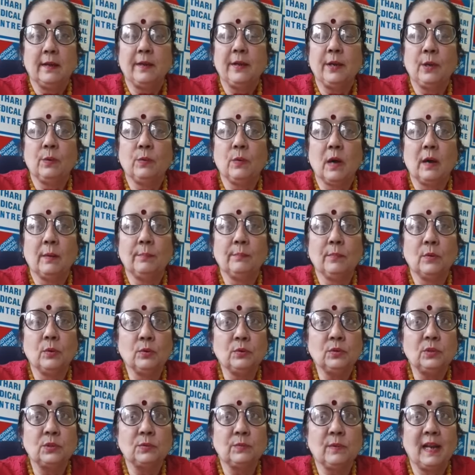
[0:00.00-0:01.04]
you are
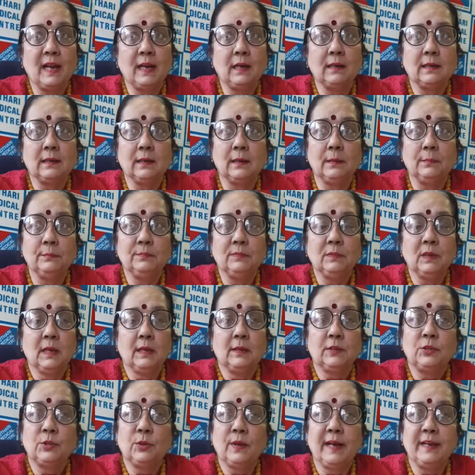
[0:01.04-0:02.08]
most welcome
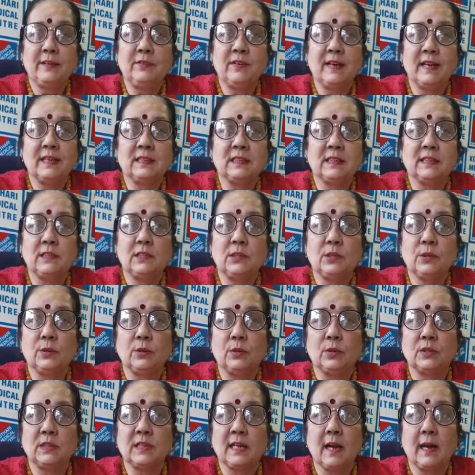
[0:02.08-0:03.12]
to address it to
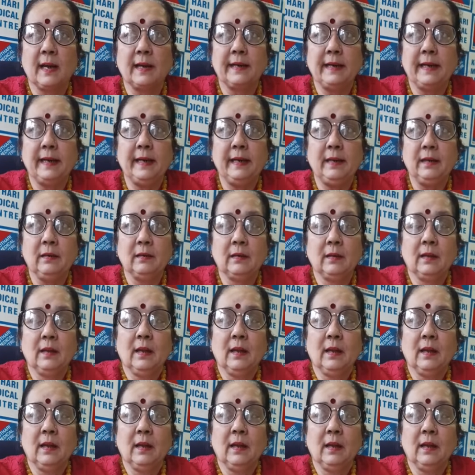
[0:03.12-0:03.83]
Kotari,